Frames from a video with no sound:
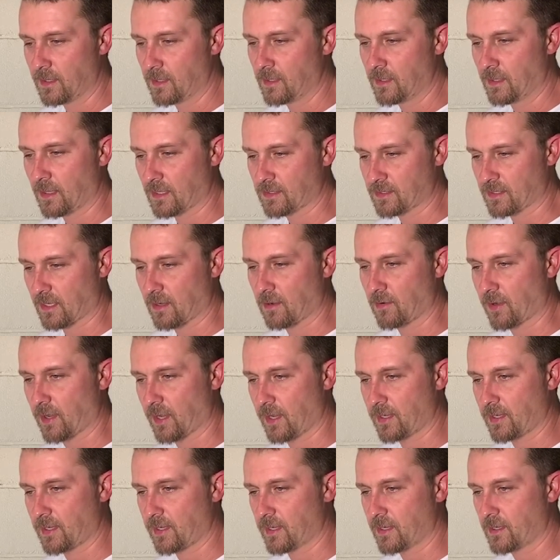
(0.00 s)
I was like,
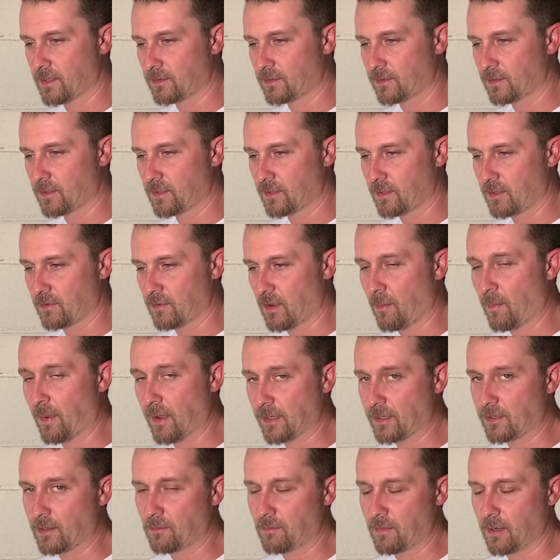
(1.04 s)
okay, yeah, you know, I
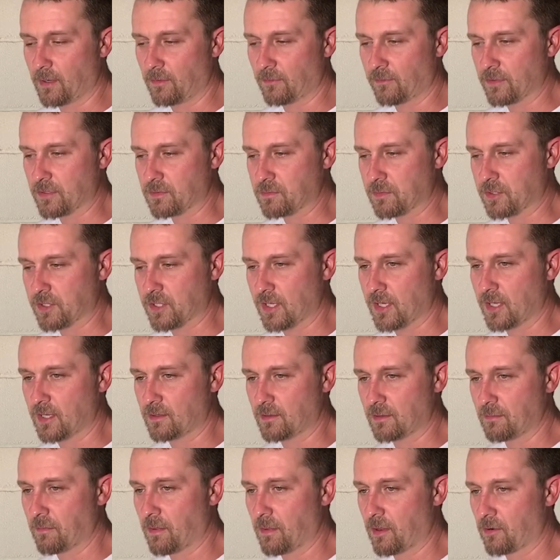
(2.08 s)
paid good money for this machine.
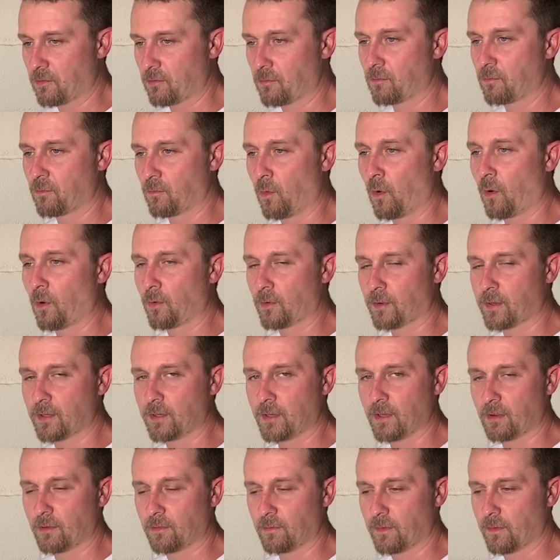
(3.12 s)
It better work, you
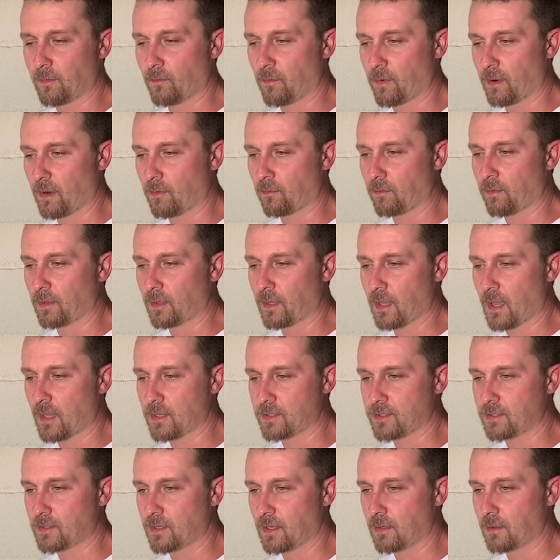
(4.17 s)
know. And then when I realized,
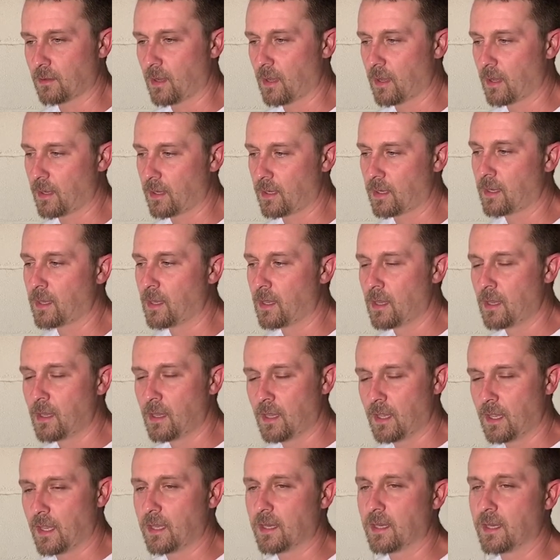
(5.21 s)
you know, hey,
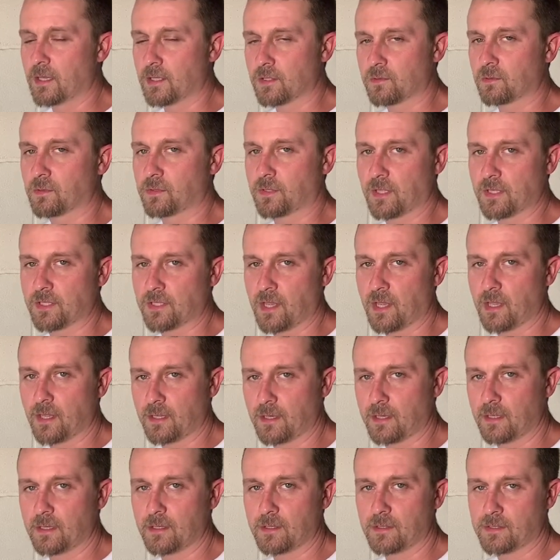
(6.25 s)
it is what they say it
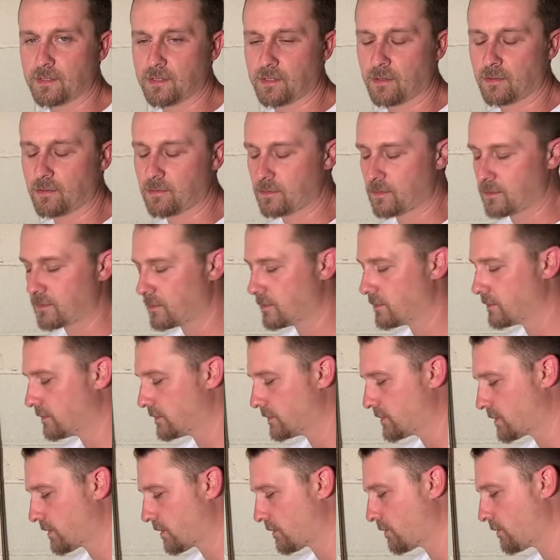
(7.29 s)
is. So
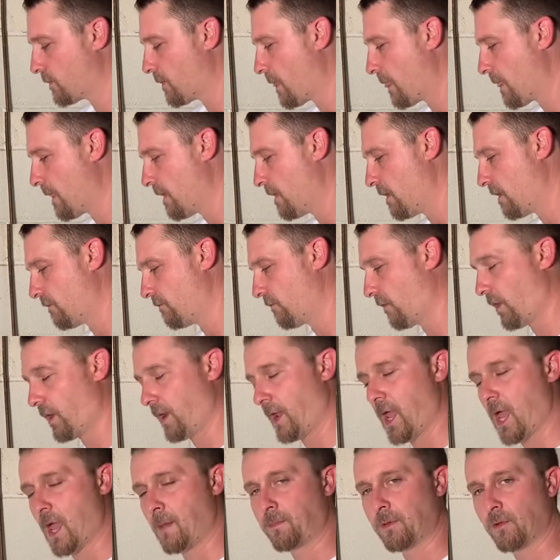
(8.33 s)
I'm very
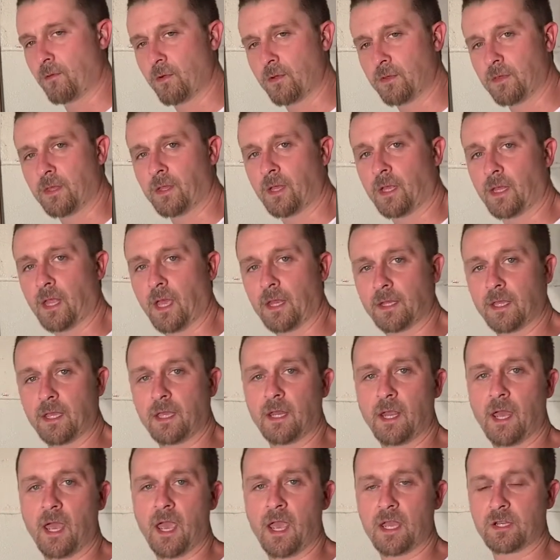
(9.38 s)
happy with it. I'd like to get
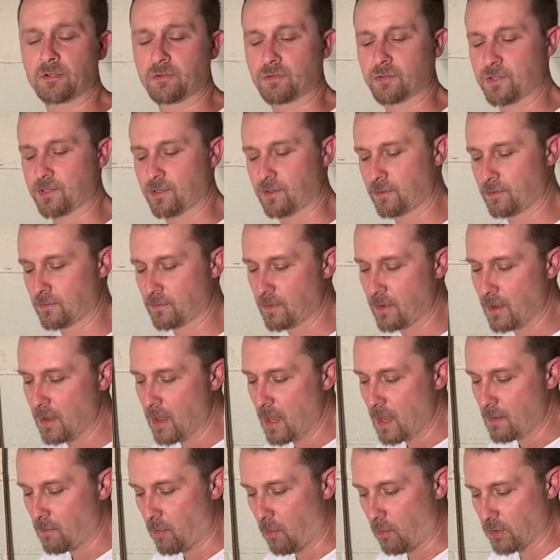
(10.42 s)
a hatcher soon.
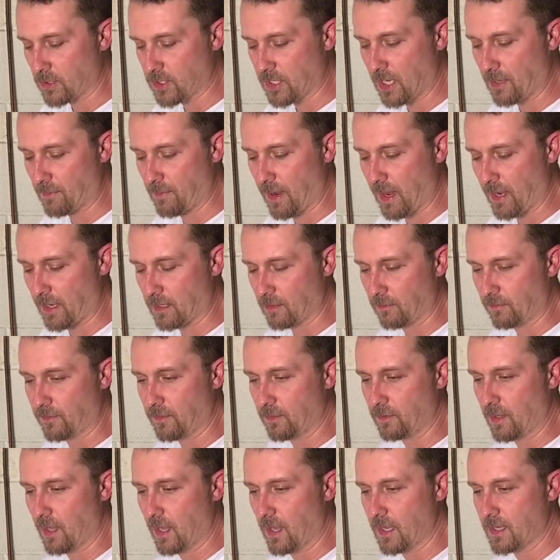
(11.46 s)
But we'll check back in a few
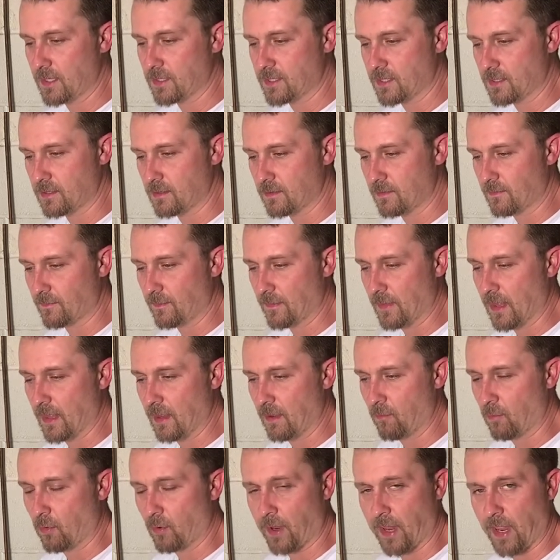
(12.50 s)
days
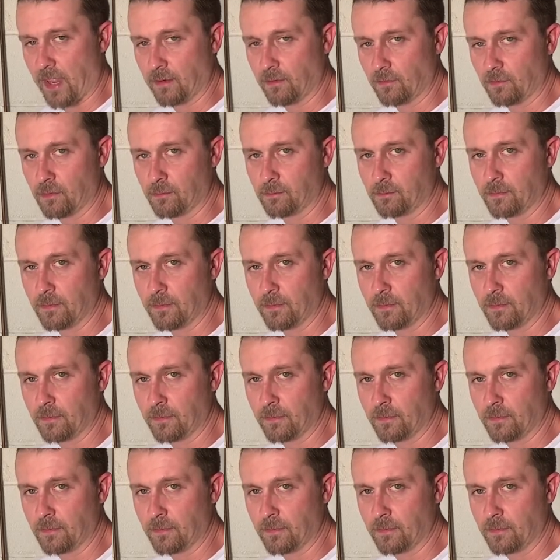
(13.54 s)
and we'll candle them.